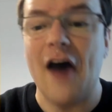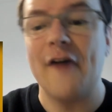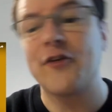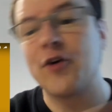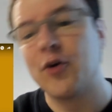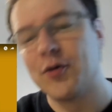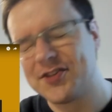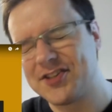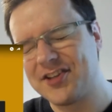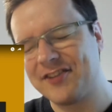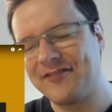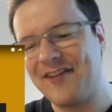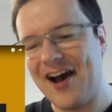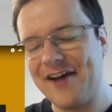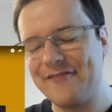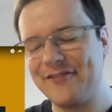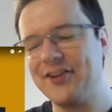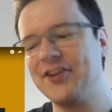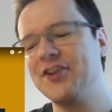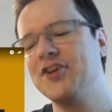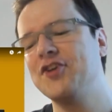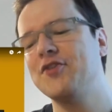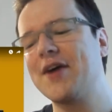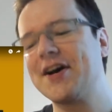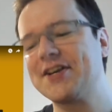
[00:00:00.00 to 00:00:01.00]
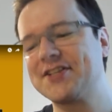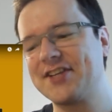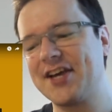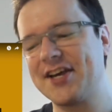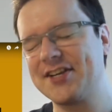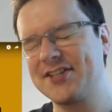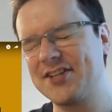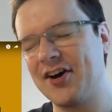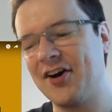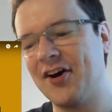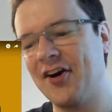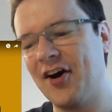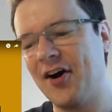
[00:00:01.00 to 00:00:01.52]
Of course, the fact that the
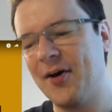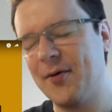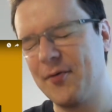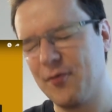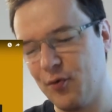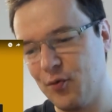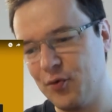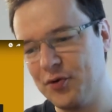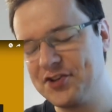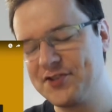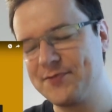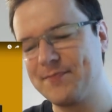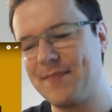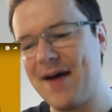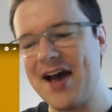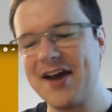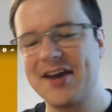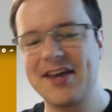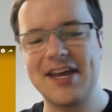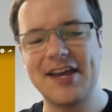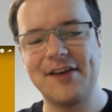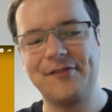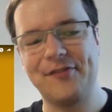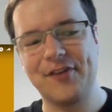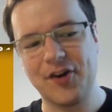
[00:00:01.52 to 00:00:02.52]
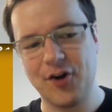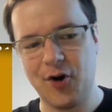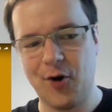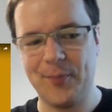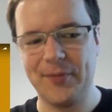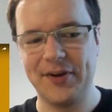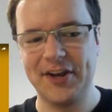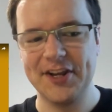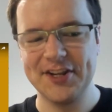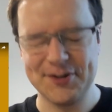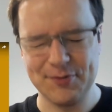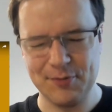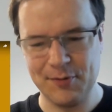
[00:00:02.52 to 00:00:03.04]
USSR was backing the
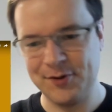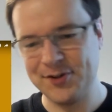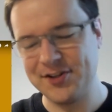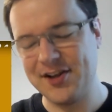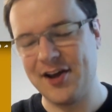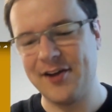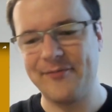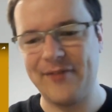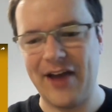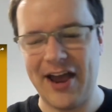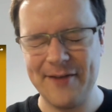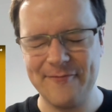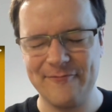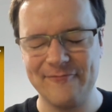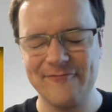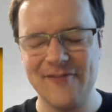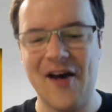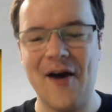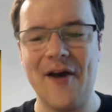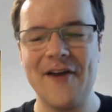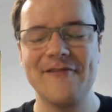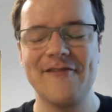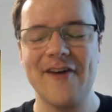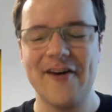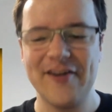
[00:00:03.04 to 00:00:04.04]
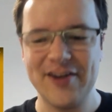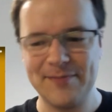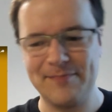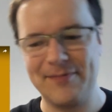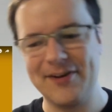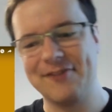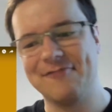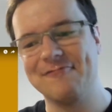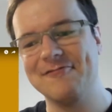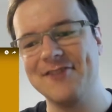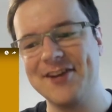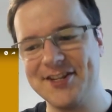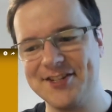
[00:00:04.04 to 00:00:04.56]
communists was a very
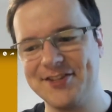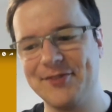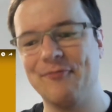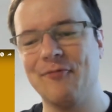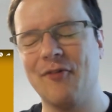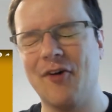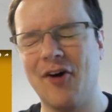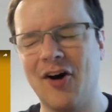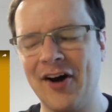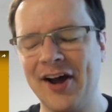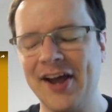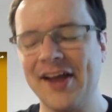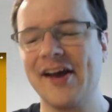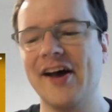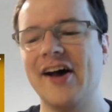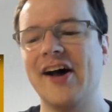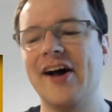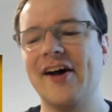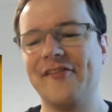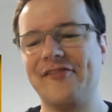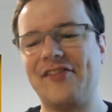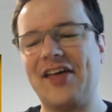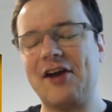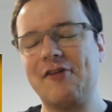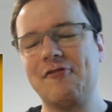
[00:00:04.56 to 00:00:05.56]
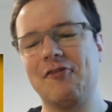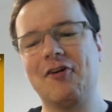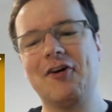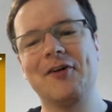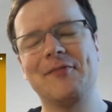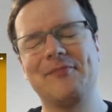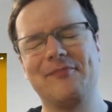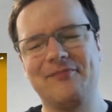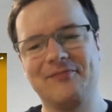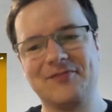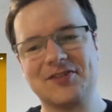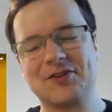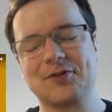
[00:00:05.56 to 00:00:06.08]
big reason why they were
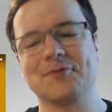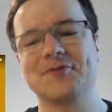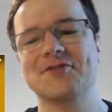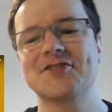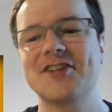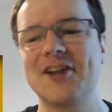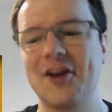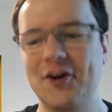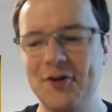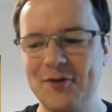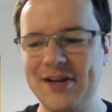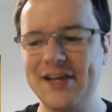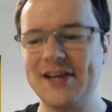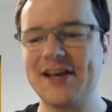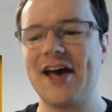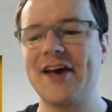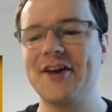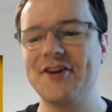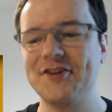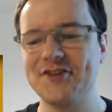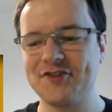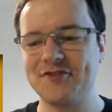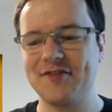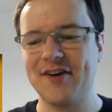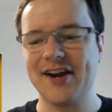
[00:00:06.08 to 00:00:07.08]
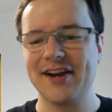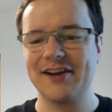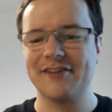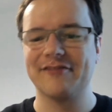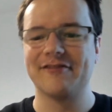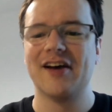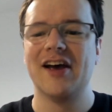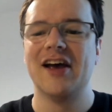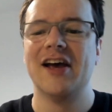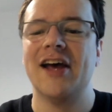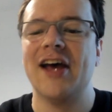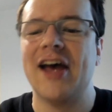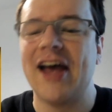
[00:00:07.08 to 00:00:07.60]
sort of slowly gaining strength.
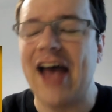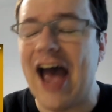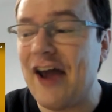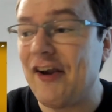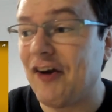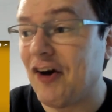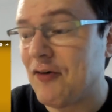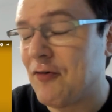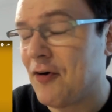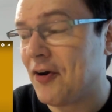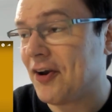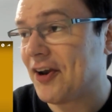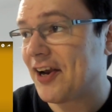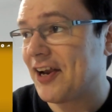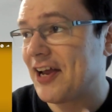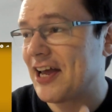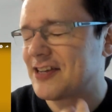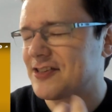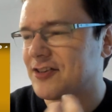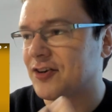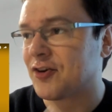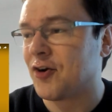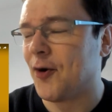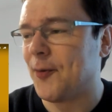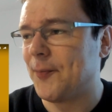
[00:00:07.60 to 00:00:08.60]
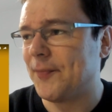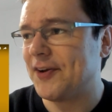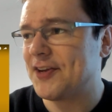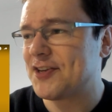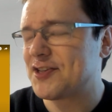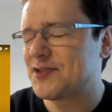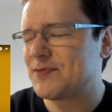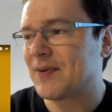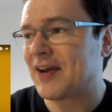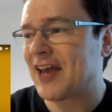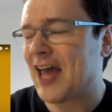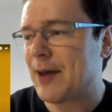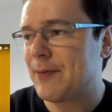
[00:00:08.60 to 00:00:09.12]
And ironically, as the
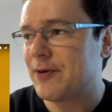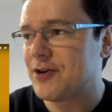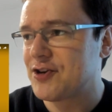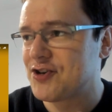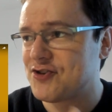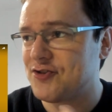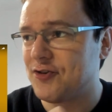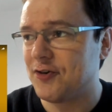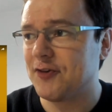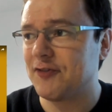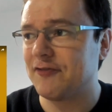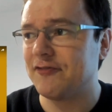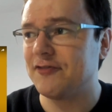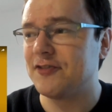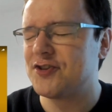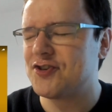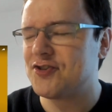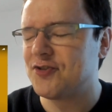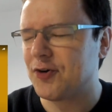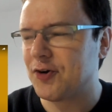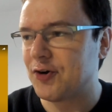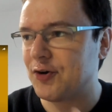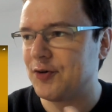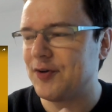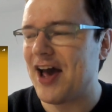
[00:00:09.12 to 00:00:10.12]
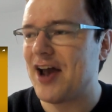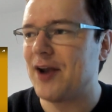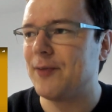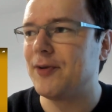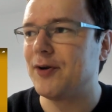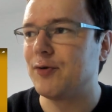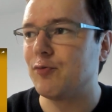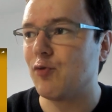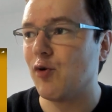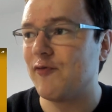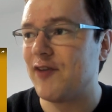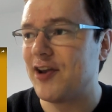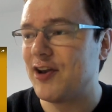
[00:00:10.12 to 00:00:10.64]
communists became a stronger and stronger
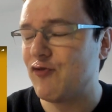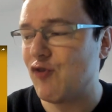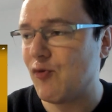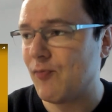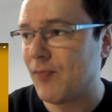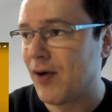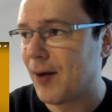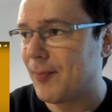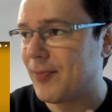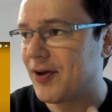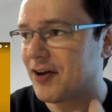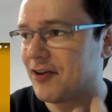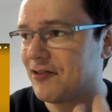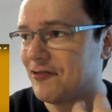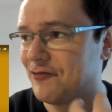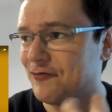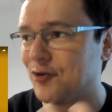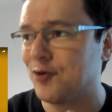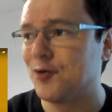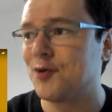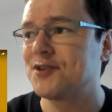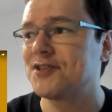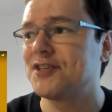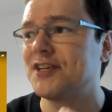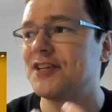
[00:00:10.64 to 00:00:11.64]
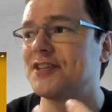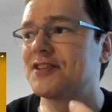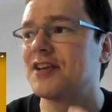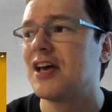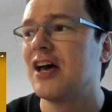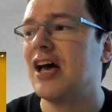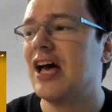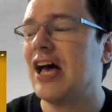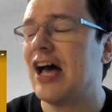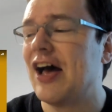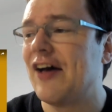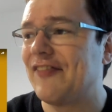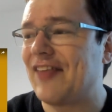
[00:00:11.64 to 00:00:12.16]
element within the Republican forces,
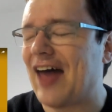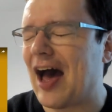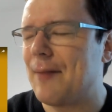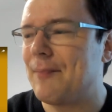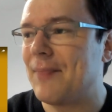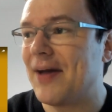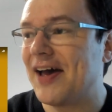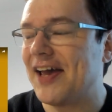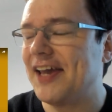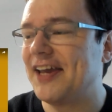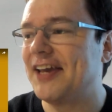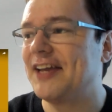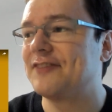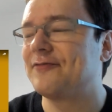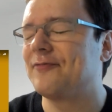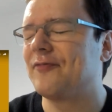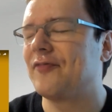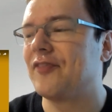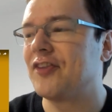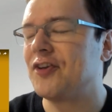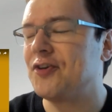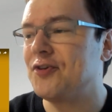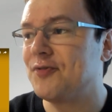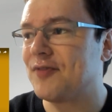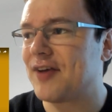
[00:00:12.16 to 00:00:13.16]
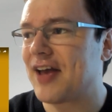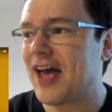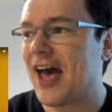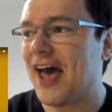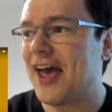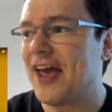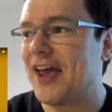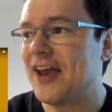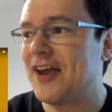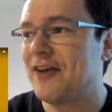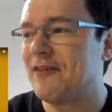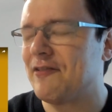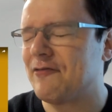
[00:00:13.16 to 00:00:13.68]
that made the
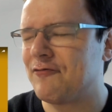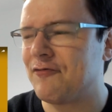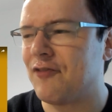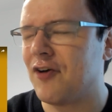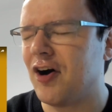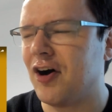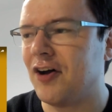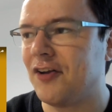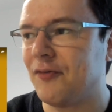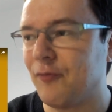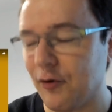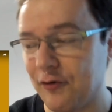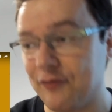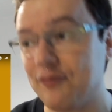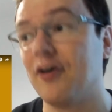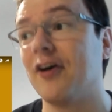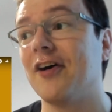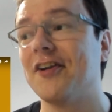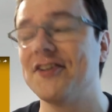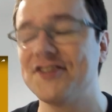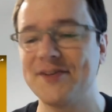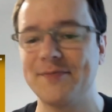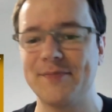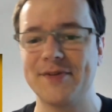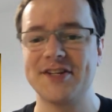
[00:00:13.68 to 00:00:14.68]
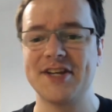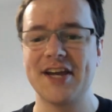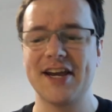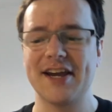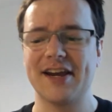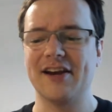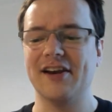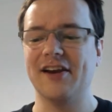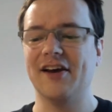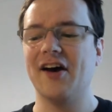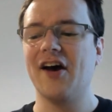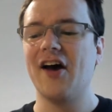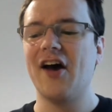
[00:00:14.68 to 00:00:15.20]
UK, France in
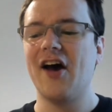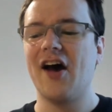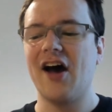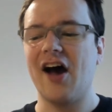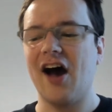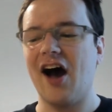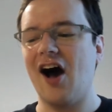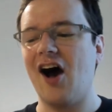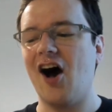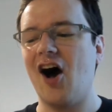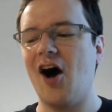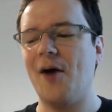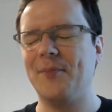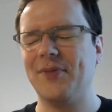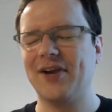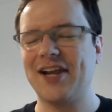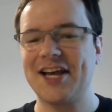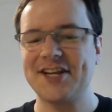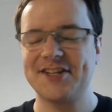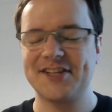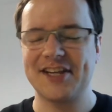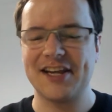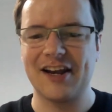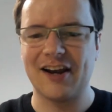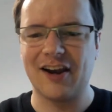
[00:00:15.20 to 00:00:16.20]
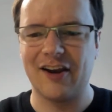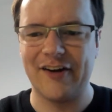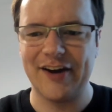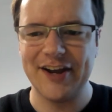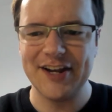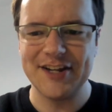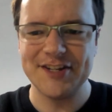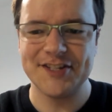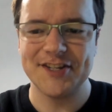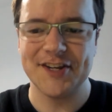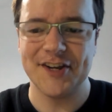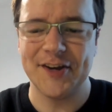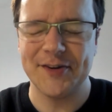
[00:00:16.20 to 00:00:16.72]
particular, less
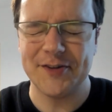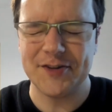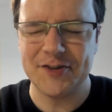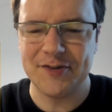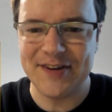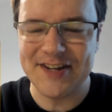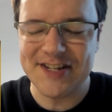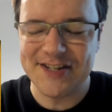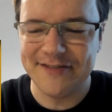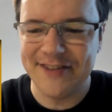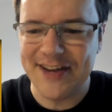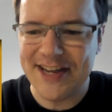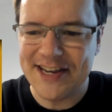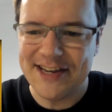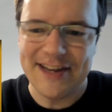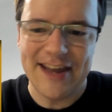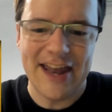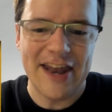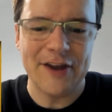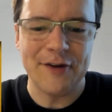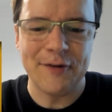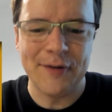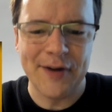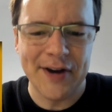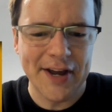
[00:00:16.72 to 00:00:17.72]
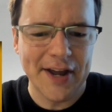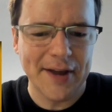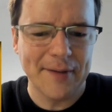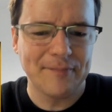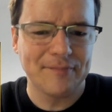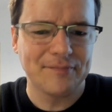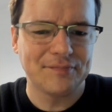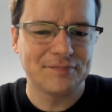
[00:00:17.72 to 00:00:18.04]
inclined to intervene in any way.